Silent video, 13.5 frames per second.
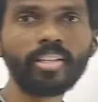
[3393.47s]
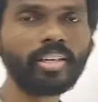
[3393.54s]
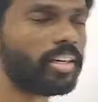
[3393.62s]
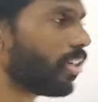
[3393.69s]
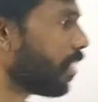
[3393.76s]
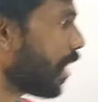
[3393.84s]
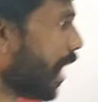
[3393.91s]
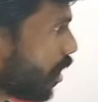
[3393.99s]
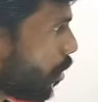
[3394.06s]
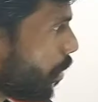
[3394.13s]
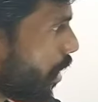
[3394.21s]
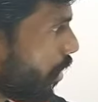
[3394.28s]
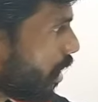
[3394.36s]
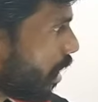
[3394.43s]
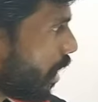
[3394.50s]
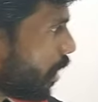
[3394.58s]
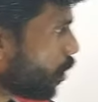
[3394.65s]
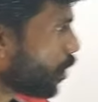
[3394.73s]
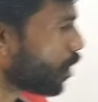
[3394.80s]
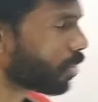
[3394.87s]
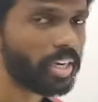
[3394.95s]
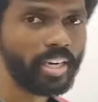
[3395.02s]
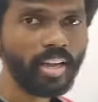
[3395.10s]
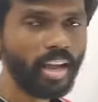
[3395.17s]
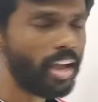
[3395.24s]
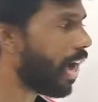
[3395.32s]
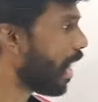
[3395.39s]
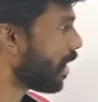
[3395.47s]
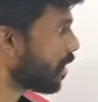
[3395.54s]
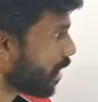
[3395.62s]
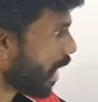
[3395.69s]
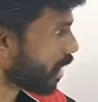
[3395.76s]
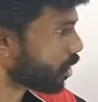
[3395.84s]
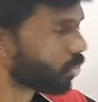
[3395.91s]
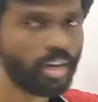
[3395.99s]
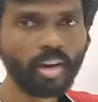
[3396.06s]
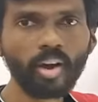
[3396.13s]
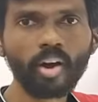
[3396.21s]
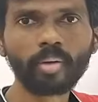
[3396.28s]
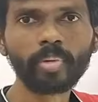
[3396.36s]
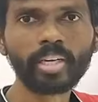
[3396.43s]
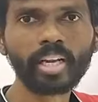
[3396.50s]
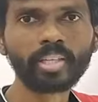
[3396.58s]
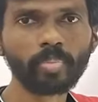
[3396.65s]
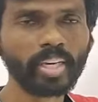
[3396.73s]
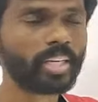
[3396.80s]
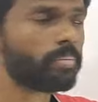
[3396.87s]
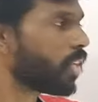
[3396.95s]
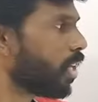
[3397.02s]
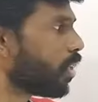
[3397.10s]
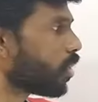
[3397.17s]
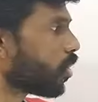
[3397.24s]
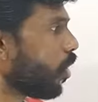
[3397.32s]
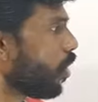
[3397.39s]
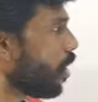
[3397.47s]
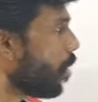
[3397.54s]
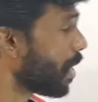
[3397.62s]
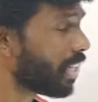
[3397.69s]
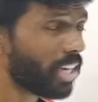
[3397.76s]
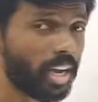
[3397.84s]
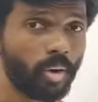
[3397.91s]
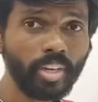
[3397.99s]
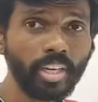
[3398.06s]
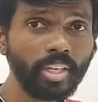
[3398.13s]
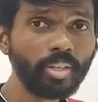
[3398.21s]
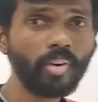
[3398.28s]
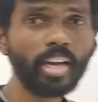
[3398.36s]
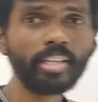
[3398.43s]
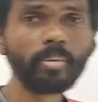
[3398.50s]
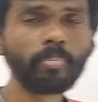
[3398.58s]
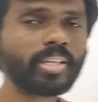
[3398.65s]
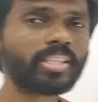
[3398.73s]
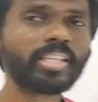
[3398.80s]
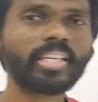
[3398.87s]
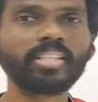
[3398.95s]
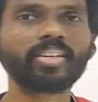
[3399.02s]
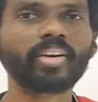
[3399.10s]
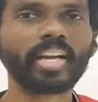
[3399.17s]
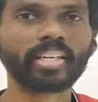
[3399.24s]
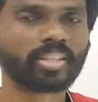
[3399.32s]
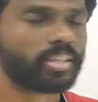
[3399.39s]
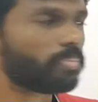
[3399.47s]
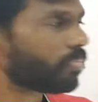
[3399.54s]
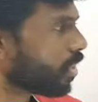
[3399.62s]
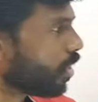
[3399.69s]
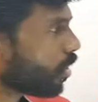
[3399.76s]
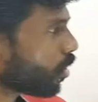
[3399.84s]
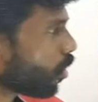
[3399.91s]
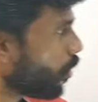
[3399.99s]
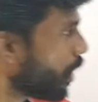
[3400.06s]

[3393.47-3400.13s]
the relation between the reduced speed and the actual orbital speed. So, but now we need to find the percentage reduction. So we